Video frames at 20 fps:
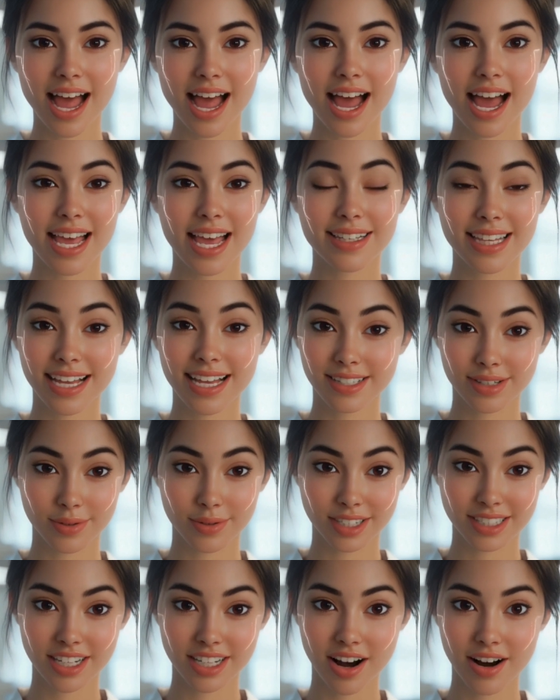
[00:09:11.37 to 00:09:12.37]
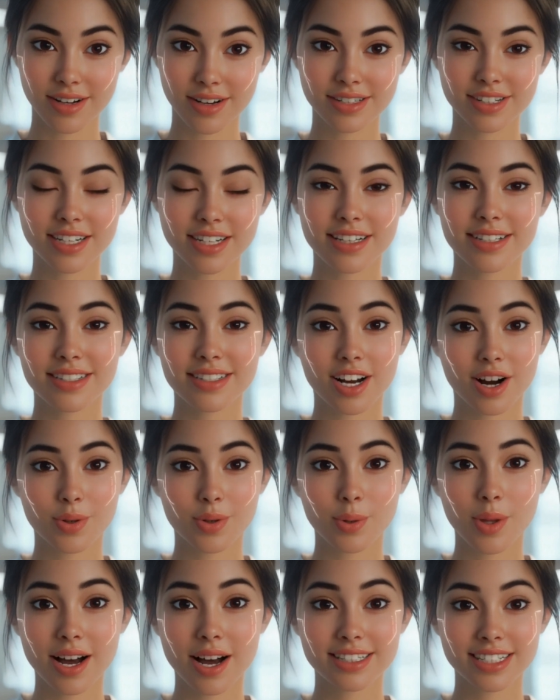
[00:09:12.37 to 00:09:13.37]
And as a result, their
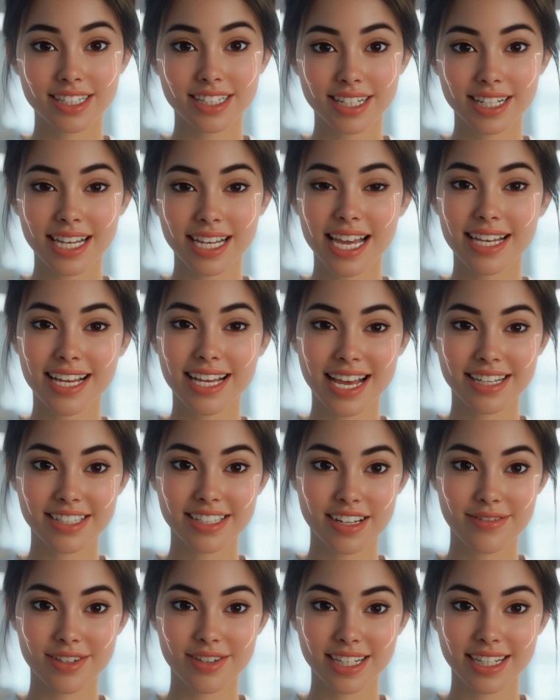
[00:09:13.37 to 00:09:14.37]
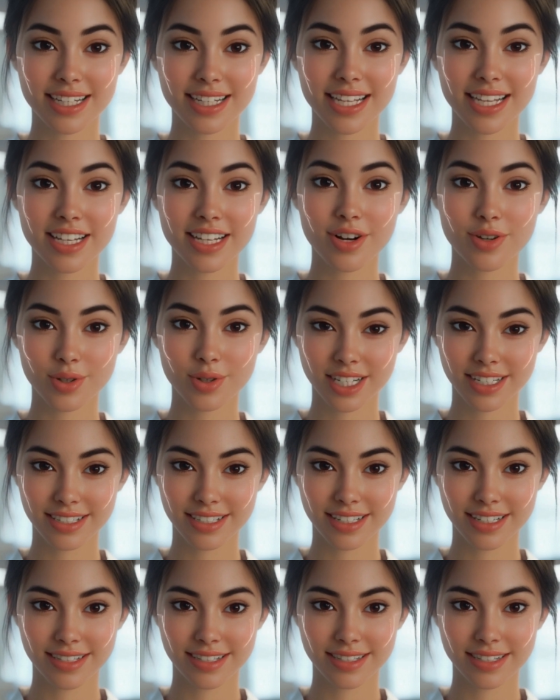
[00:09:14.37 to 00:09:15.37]
quantity and activity
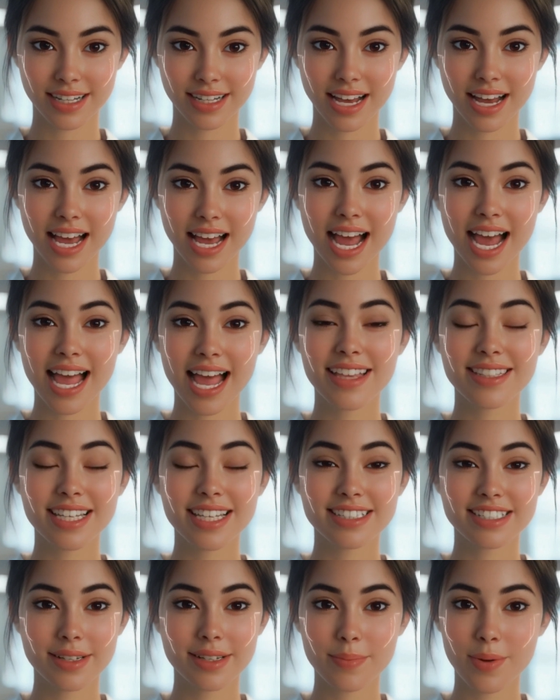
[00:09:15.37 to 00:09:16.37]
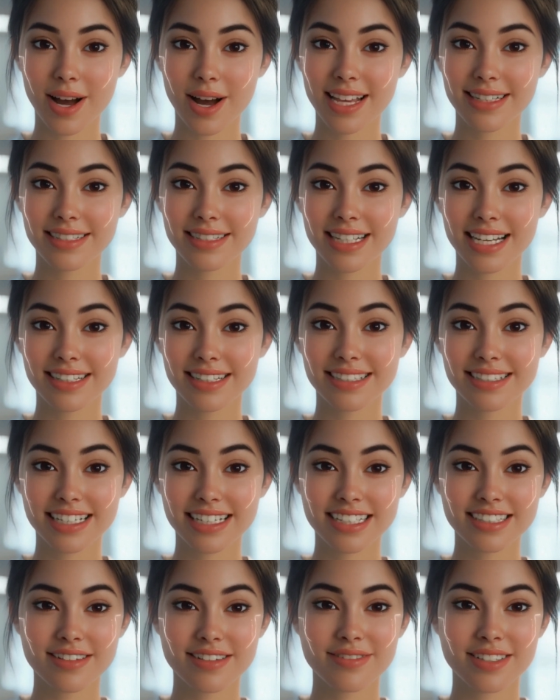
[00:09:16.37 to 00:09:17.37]
increases, and they suppress
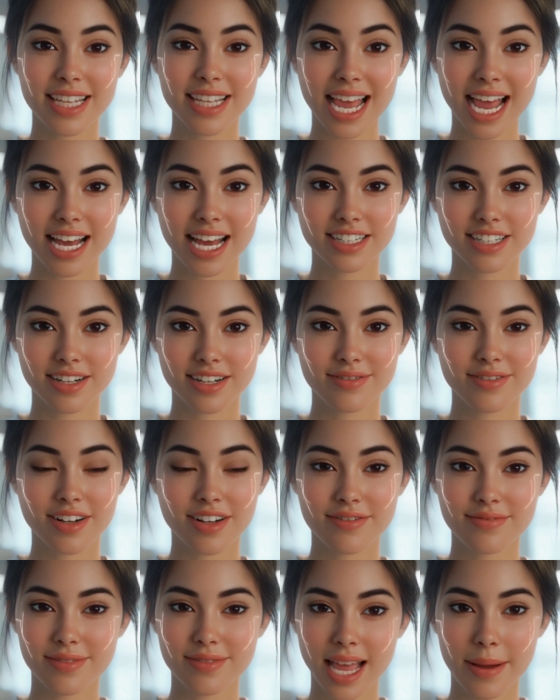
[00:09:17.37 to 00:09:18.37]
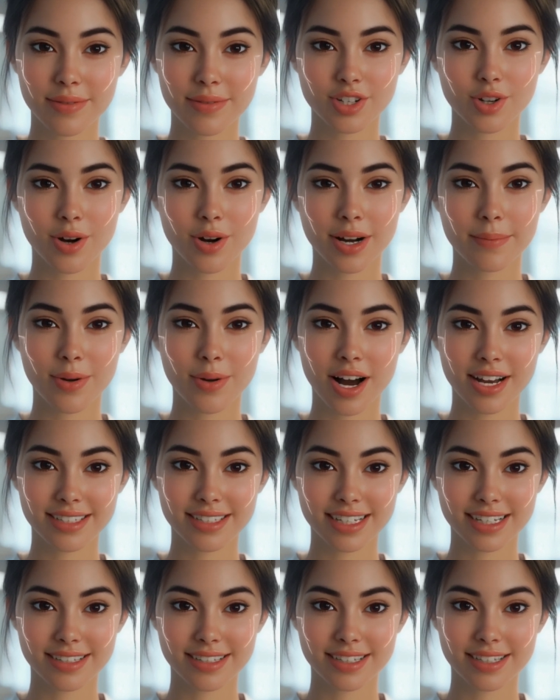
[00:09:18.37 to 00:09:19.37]
excessively active inflammatory
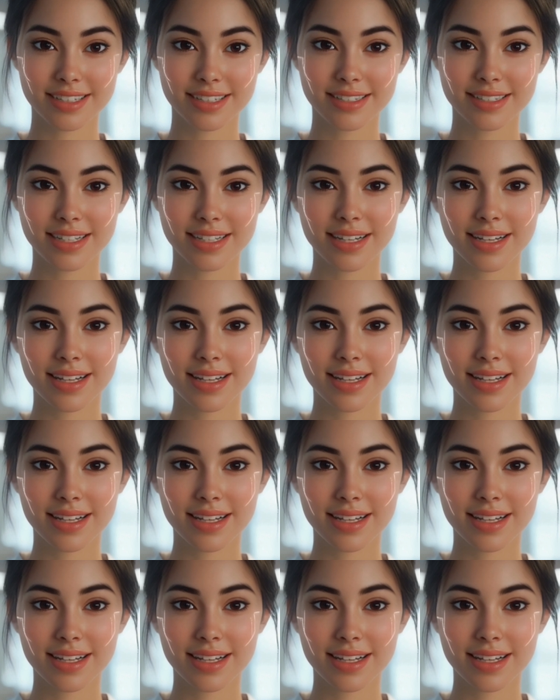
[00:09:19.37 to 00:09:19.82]
processes.